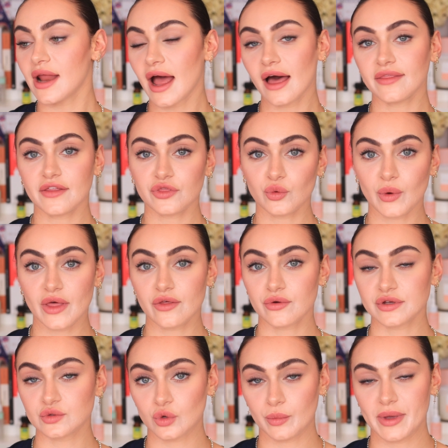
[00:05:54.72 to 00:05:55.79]
Now that the weather
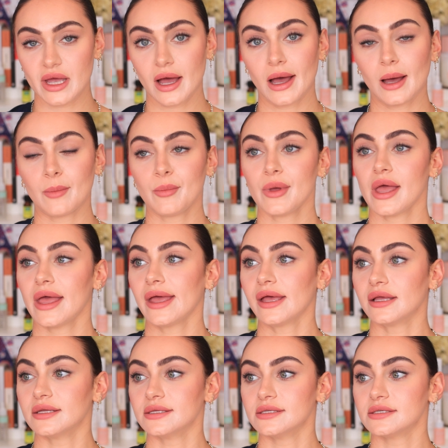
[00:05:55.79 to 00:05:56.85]
is warming up
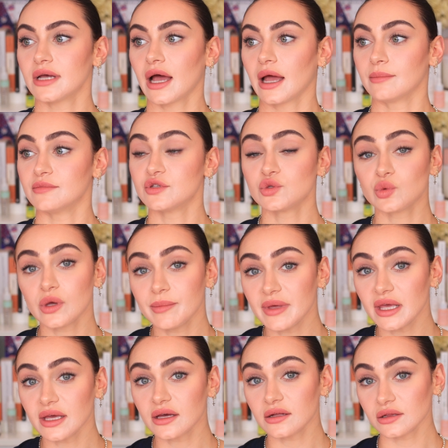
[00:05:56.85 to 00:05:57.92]
and I'm
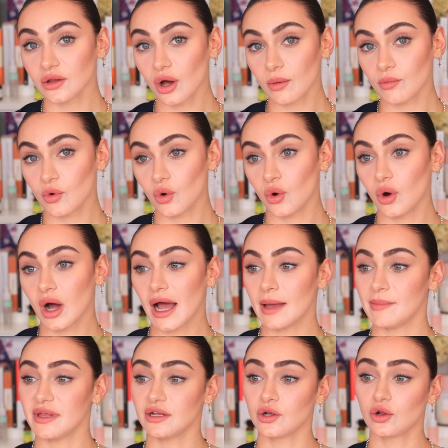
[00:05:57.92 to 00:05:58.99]
swimming a lot more,
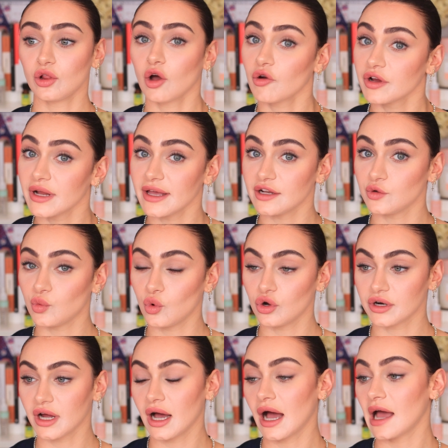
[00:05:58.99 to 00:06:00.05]
I'm in chlorinated
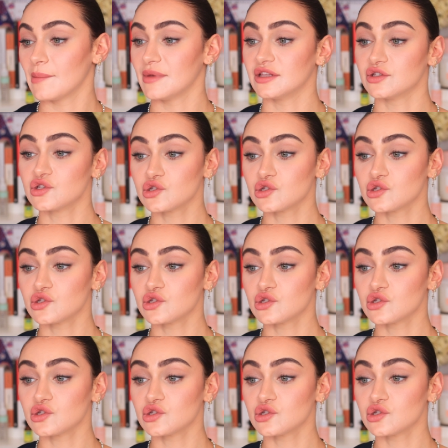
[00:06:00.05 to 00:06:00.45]
water, I'm in